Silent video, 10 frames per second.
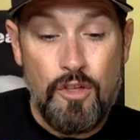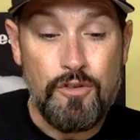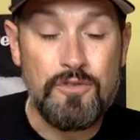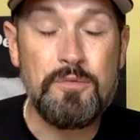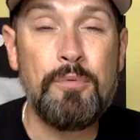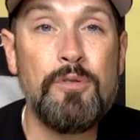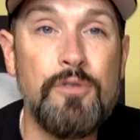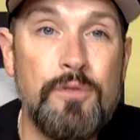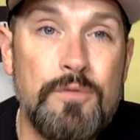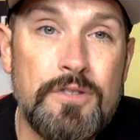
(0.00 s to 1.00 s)
those
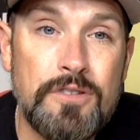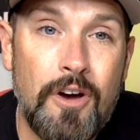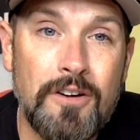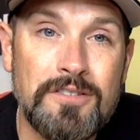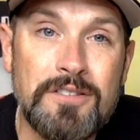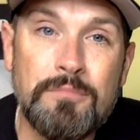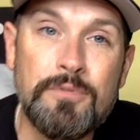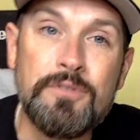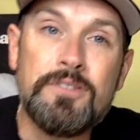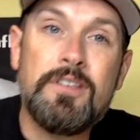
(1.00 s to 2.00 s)
balloons are
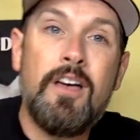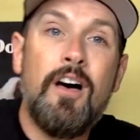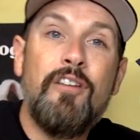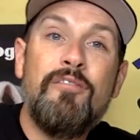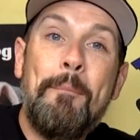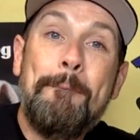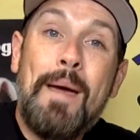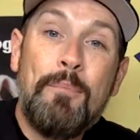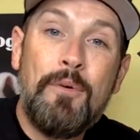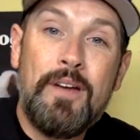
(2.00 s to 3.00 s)
symbols of
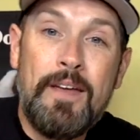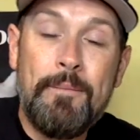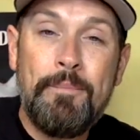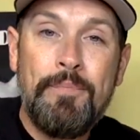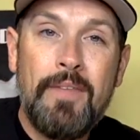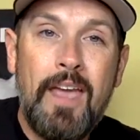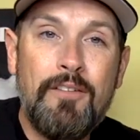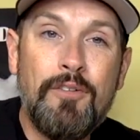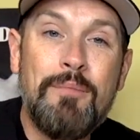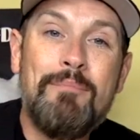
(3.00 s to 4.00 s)
memory
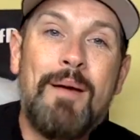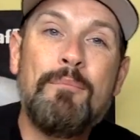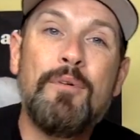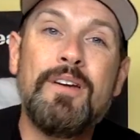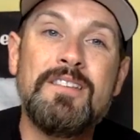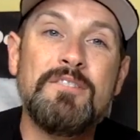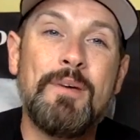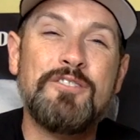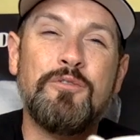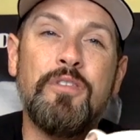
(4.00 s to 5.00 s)
and remembering
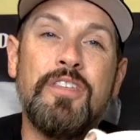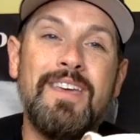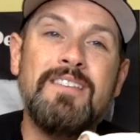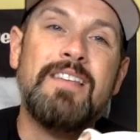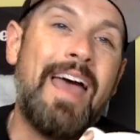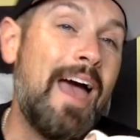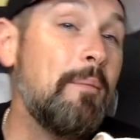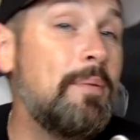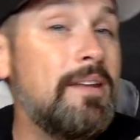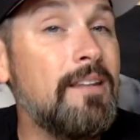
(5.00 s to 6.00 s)
special things that
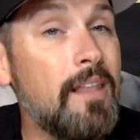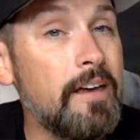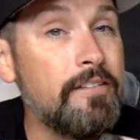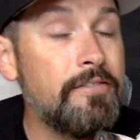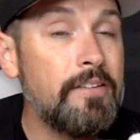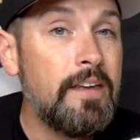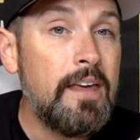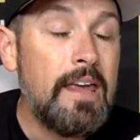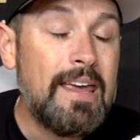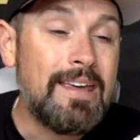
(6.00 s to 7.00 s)
happen in life.
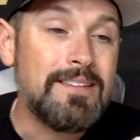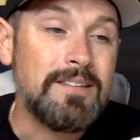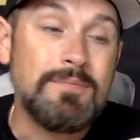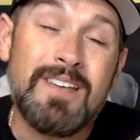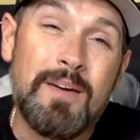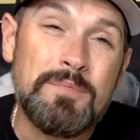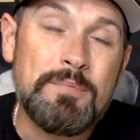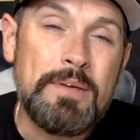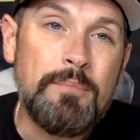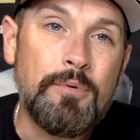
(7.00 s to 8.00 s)
And sometimes
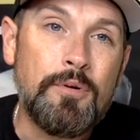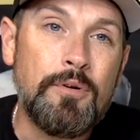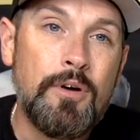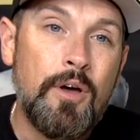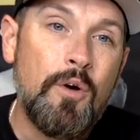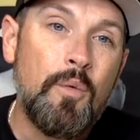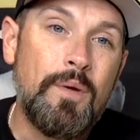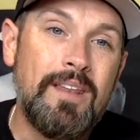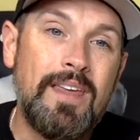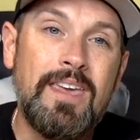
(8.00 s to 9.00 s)
people,
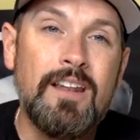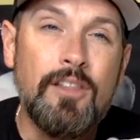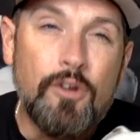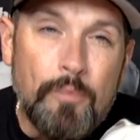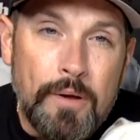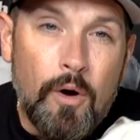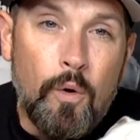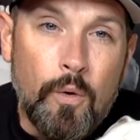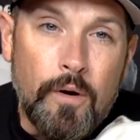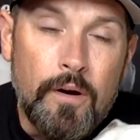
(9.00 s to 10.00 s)
when they get a little bit
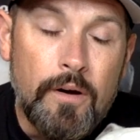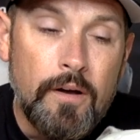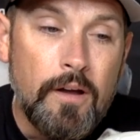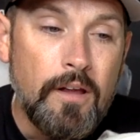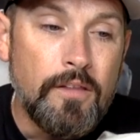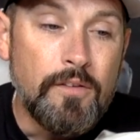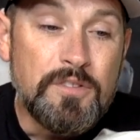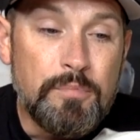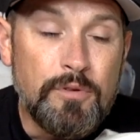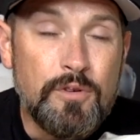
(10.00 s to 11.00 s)
older,
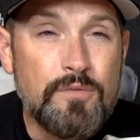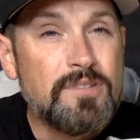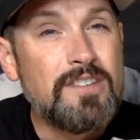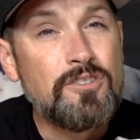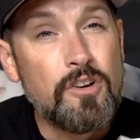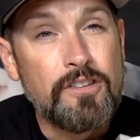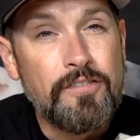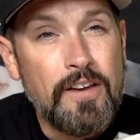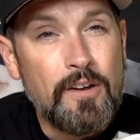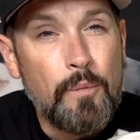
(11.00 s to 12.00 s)
those balloons, they start to
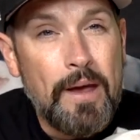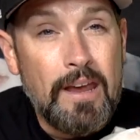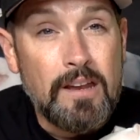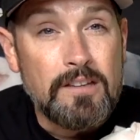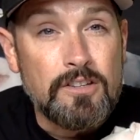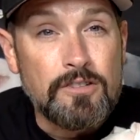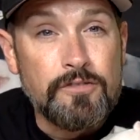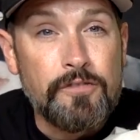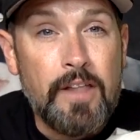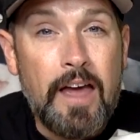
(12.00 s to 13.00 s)
fade away and they start to
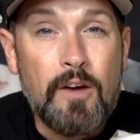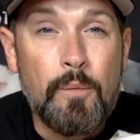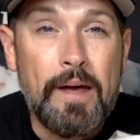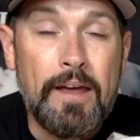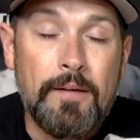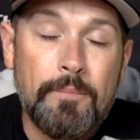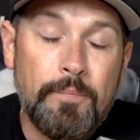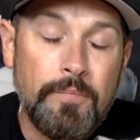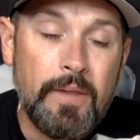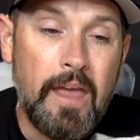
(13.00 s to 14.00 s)
fly away.
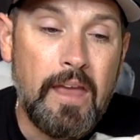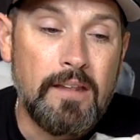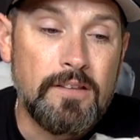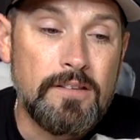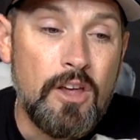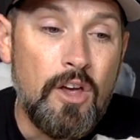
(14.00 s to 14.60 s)
And